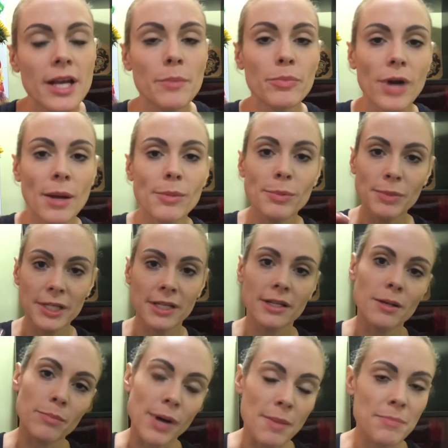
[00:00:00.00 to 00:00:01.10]
I'm probably
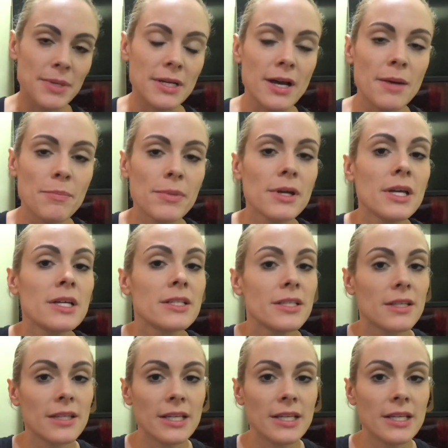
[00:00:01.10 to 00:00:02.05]
gonna bump it up to the